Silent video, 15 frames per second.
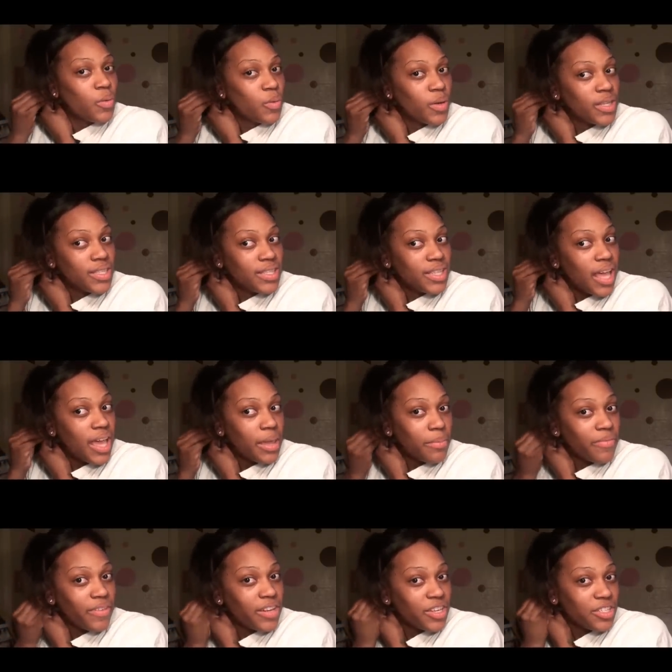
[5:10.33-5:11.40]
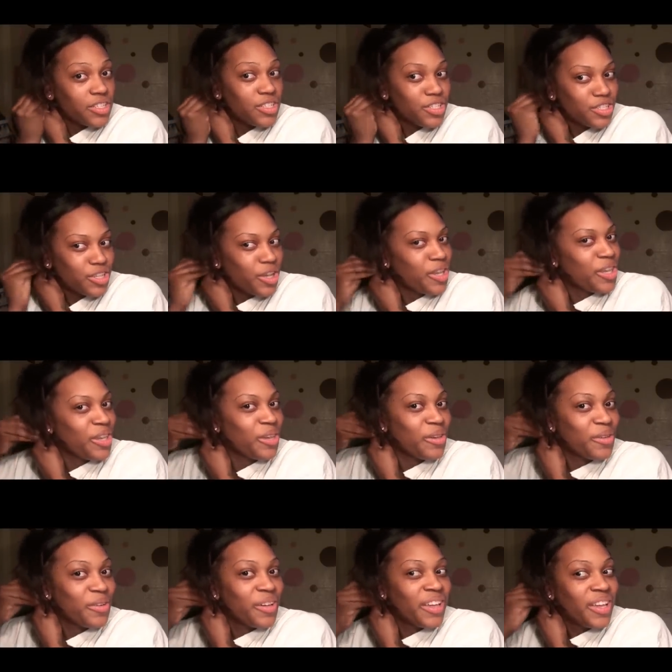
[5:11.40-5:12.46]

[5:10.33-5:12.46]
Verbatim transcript: once I am finished to show you